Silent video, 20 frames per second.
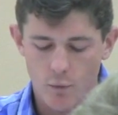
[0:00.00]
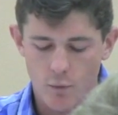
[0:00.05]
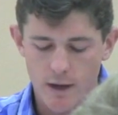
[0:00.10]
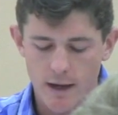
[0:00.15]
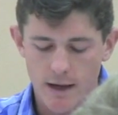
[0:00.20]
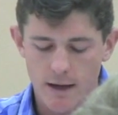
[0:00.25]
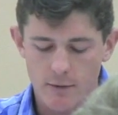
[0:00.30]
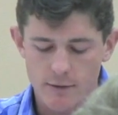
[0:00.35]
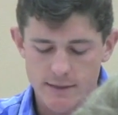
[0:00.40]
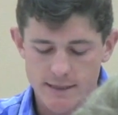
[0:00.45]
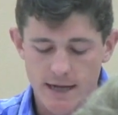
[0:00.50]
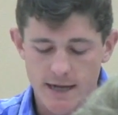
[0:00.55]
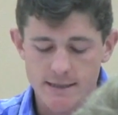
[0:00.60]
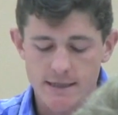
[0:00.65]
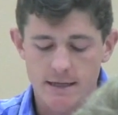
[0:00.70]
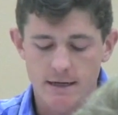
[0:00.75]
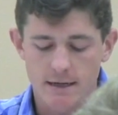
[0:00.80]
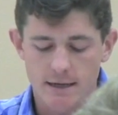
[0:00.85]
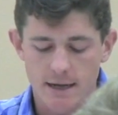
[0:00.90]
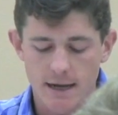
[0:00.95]

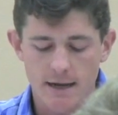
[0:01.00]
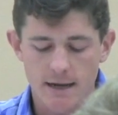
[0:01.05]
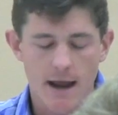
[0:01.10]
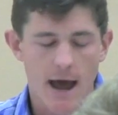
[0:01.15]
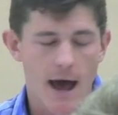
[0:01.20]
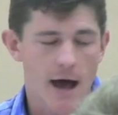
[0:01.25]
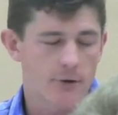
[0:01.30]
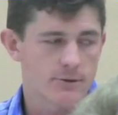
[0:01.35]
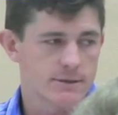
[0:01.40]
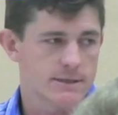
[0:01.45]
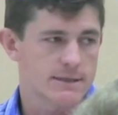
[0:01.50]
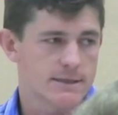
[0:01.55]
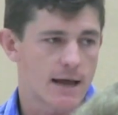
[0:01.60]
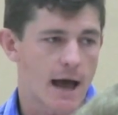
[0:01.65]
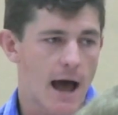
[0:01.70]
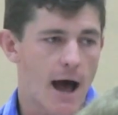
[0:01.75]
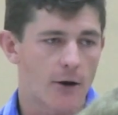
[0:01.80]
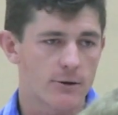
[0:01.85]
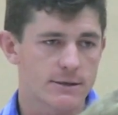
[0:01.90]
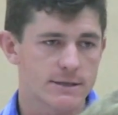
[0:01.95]
Wisconsin did house
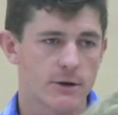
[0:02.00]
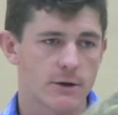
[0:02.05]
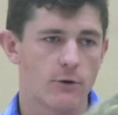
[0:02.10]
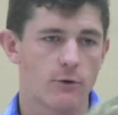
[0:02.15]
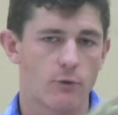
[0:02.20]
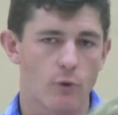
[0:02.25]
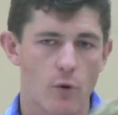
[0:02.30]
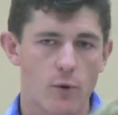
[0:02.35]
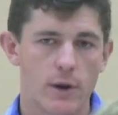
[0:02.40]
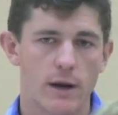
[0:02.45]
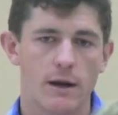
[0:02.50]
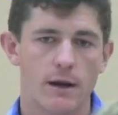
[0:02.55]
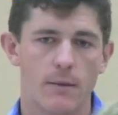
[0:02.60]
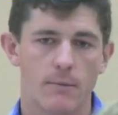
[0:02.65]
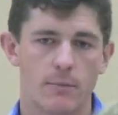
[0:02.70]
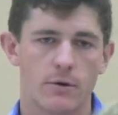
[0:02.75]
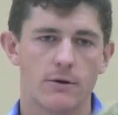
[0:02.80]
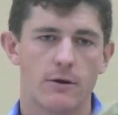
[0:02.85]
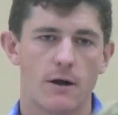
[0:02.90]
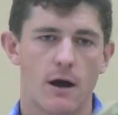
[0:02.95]
our growing
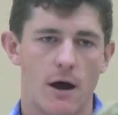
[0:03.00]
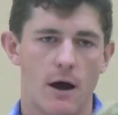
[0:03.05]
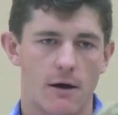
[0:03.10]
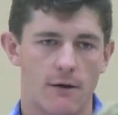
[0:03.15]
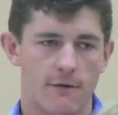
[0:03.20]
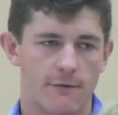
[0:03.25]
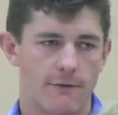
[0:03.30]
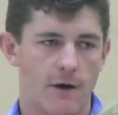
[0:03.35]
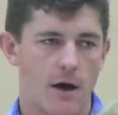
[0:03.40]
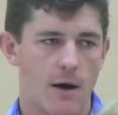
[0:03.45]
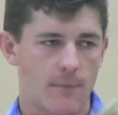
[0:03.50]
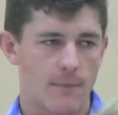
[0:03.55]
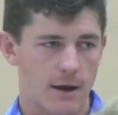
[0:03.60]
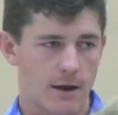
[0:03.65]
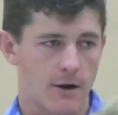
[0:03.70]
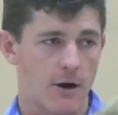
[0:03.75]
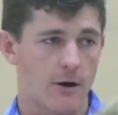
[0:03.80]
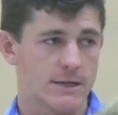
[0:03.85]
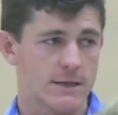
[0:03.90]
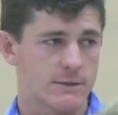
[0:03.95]
number of
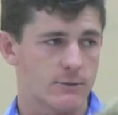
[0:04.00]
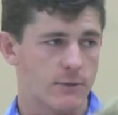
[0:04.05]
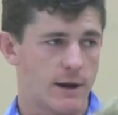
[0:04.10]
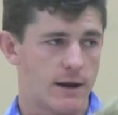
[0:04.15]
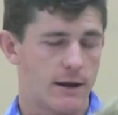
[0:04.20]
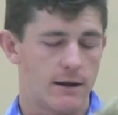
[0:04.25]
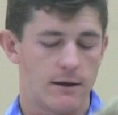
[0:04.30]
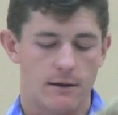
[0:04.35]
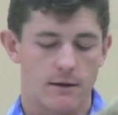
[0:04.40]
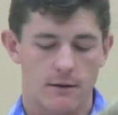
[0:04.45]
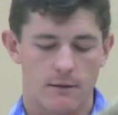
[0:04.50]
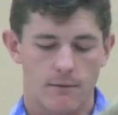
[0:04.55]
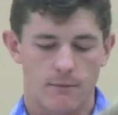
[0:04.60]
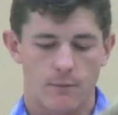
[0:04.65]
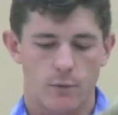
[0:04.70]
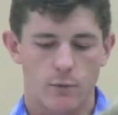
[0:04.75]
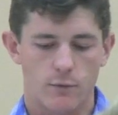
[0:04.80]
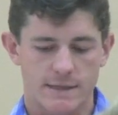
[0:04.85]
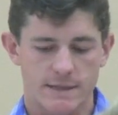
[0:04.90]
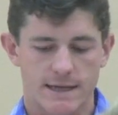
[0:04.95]
incarcerated
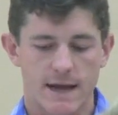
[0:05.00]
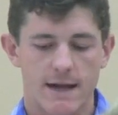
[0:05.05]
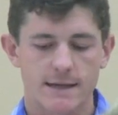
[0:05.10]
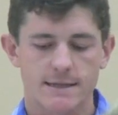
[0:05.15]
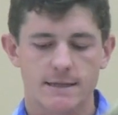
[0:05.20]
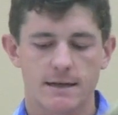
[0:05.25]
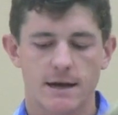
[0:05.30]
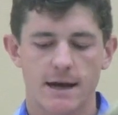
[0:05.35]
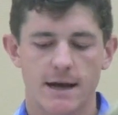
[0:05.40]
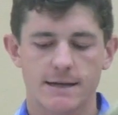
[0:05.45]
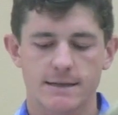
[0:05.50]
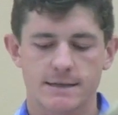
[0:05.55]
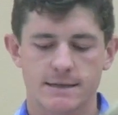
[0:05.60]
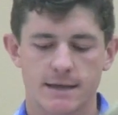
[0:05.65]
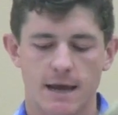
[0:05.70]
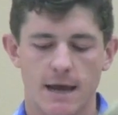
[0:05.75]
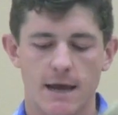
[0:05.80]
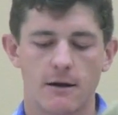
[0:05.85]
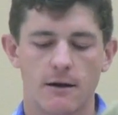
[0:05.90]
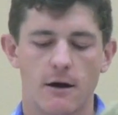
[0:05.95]
Wisconsinites
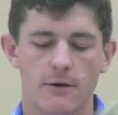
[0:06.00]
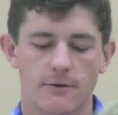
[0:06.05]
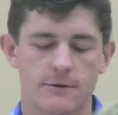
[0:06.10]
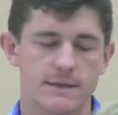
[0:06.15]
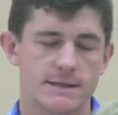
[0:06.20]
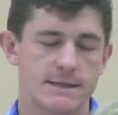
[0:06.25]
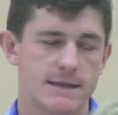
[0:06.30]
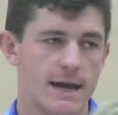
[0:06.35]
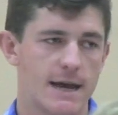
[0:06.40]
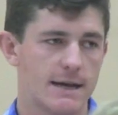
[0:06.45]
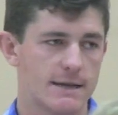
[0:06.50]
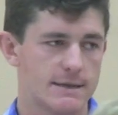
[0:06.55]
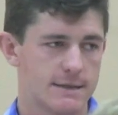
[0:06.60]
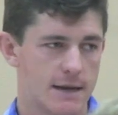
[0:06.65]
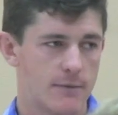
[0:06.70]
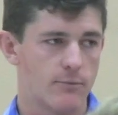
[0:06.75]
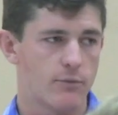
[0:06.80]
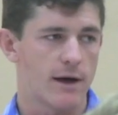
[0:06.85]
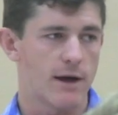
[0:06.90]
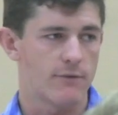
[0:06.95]
in other states
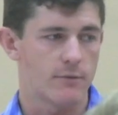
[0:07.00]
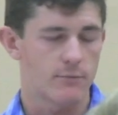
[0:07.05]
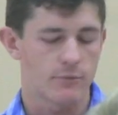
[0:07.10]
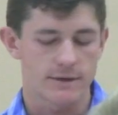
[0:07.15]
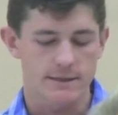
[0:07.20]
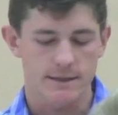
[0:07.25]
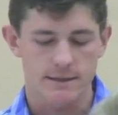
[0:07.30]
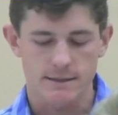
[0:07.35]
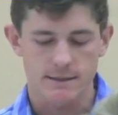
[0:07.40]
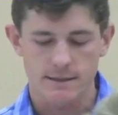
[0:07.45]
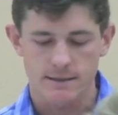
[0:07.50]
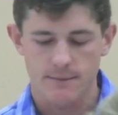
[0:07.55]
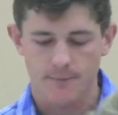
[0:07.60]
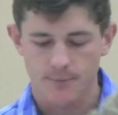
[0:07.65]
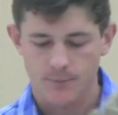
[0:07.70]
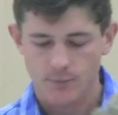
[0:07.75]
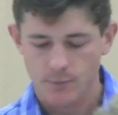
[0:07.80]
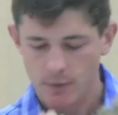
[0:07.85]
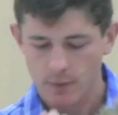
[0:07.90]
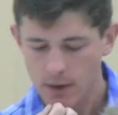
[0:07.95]
in private prisons.
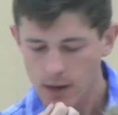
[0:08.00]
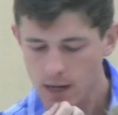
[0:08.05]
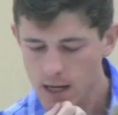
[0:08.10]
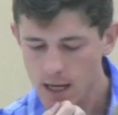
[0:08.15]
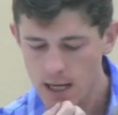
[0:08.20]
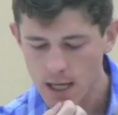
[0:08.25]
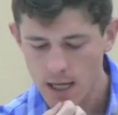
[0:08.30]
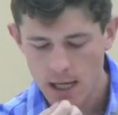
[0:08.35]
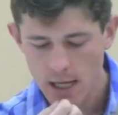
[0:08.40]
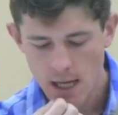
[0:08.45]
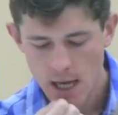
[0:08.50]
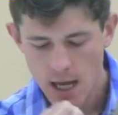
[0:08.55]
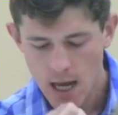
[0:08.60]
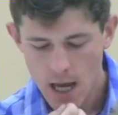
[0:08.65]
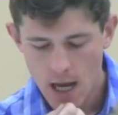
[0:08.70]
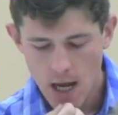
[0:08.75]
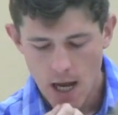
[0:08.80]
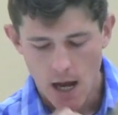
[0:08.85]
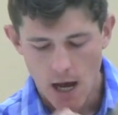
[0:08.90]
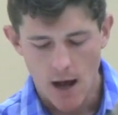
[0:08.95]

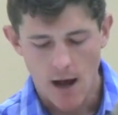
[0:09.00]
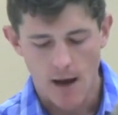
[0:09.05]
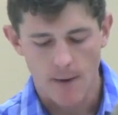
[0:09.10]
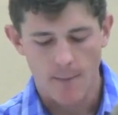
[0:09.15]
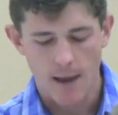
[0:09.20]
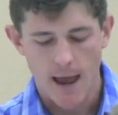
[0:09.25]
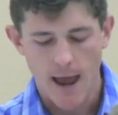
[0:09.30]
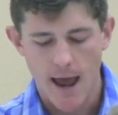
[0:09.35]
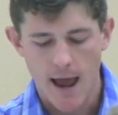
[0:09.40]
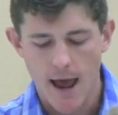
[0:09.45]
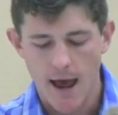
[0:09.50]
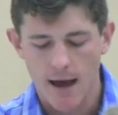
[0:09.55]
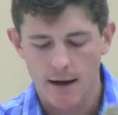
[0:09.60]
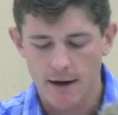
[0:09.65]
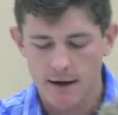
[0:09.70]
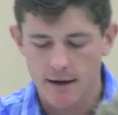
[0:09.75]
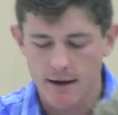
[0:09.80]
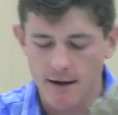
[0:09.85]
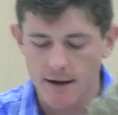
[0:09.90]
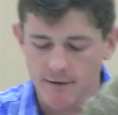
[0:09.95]

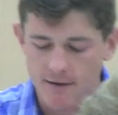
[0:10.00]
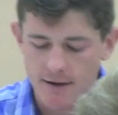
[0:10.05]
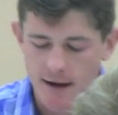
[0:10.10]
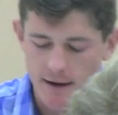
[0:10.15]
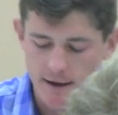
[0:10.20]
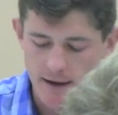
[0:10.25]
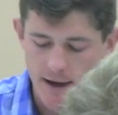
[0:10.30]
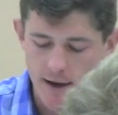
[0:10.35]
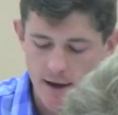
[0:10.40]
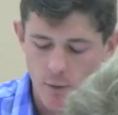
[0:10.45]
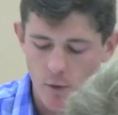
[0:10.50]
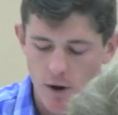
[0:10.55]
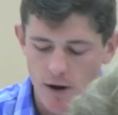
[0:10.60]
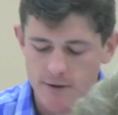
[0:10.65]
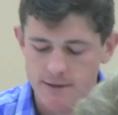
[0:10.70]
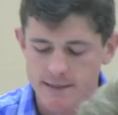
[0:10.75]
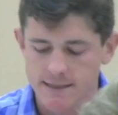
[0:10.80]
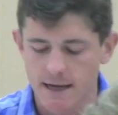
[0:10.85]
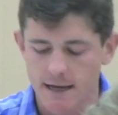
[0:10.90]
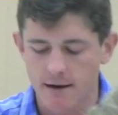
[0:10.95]
And in 1998,
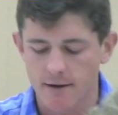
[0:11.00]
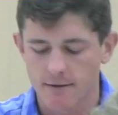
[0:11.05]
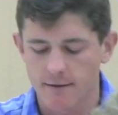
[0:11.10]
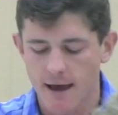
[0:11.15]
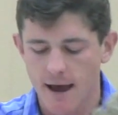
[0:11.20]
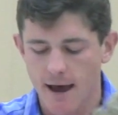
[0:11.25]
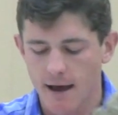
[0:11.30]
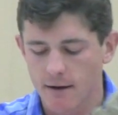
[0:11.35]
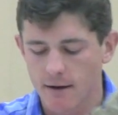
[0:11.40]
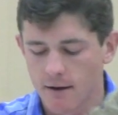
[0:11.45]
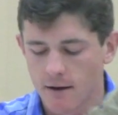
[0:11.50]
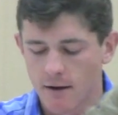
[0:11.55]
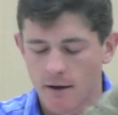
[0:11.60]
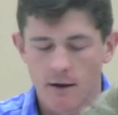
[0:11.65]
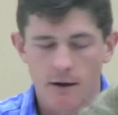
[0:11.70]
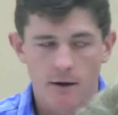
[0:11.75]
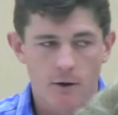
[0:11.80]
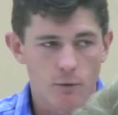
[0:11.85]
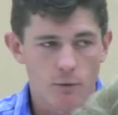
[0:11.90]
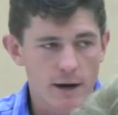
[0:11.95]
Walker stated that
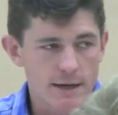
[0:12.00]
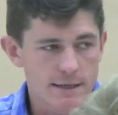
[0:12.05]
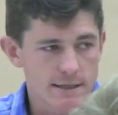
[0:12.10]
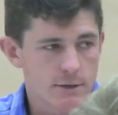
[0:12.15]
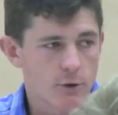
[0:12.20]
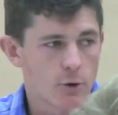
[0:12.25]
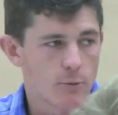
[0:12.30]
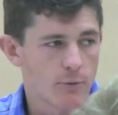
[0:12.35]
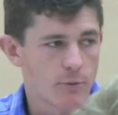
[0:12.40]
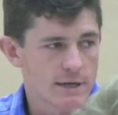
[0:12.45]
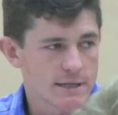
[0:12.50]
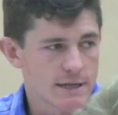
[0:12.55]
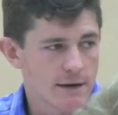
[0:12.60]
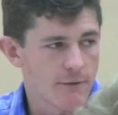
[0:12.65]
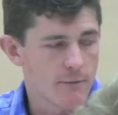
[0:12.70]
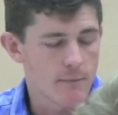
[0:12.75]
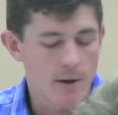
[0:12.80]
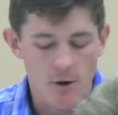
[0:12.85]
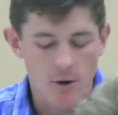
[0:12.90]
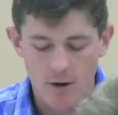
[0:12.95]
Corrections Corporation
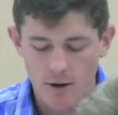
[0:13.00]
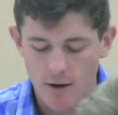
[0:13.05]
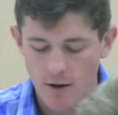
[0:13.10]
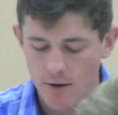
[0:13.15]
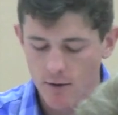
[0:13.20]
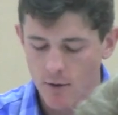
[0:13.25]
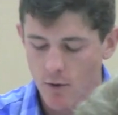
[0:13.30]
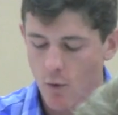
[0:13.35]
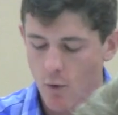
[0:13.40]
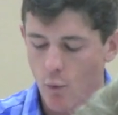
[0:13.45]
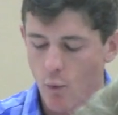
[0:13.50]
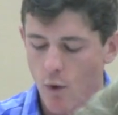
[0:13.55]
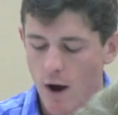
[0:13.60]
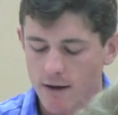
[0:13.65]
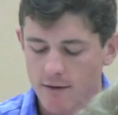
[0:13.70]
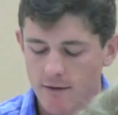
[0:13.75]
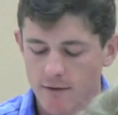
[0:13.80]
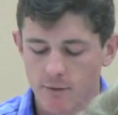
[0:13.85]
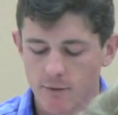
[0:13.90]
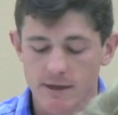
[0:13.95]
of America
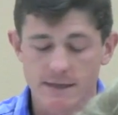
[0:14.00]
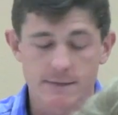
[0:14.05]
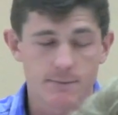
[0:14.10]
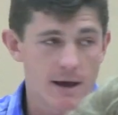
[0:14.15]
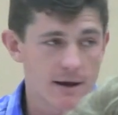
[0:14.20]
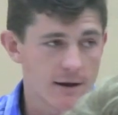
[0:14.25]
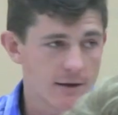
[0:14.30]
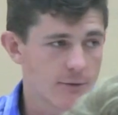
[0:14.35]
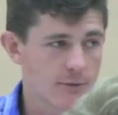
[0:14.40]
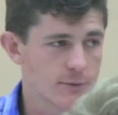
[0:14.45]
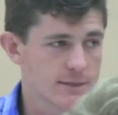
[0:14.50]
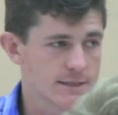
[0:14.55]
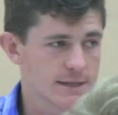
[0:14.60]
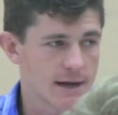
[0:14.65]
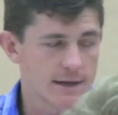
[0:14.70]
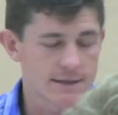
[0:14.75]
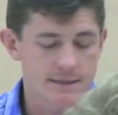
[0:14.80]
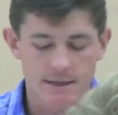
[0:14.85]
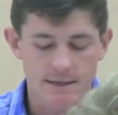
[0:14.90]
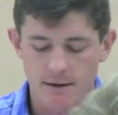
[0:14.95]
wanted to expand into
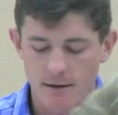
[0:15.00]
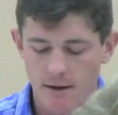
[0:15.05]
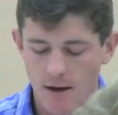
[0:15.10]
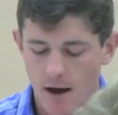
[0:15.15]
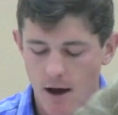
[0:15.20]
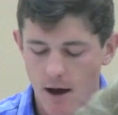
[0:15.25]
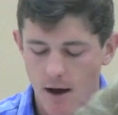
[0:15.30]
Wisconsin,